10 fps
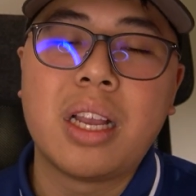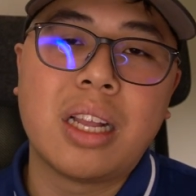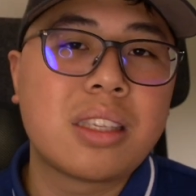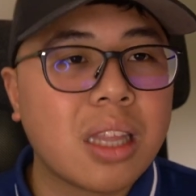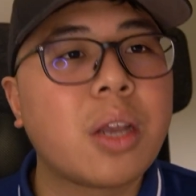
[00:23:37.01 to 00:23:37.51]

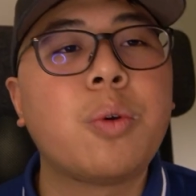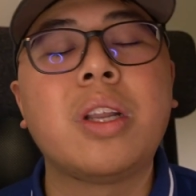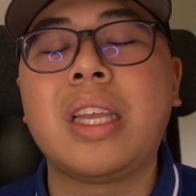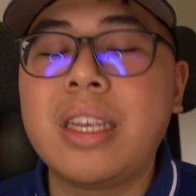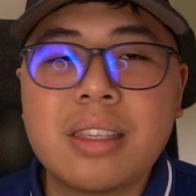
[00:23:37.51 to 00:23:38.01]
It's
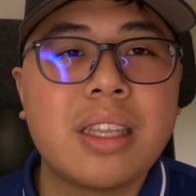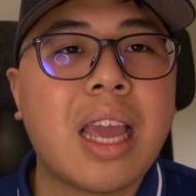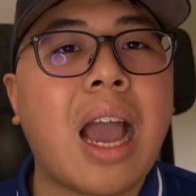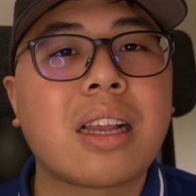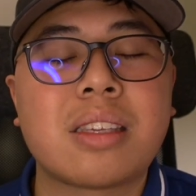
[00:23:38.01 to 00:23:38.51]
liquid, easy
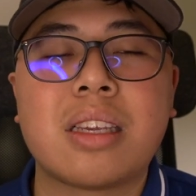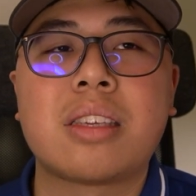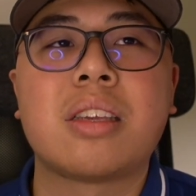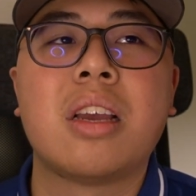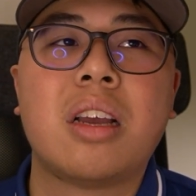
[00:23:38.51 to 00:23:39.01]
to
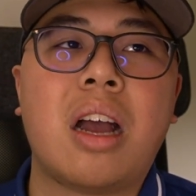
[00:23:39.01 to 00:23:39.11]
access.